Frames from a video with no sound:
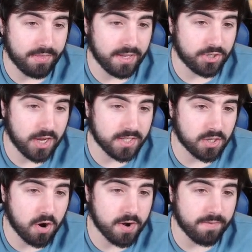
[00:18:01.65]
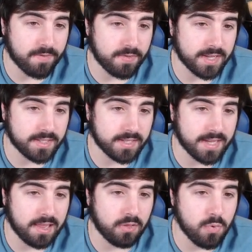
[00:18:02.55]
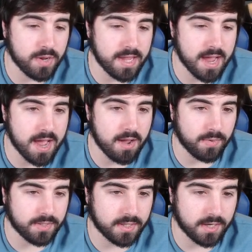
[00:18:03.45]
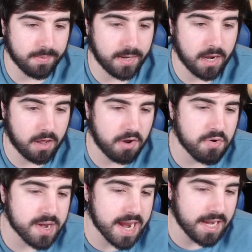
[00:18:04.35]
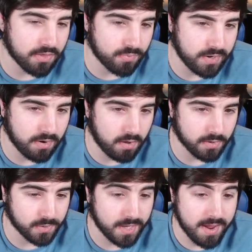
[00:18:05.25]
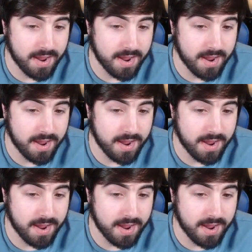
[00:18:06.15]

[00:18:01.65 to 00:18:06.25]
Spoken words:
The chase card for this is a Lugia, which to come in at $183.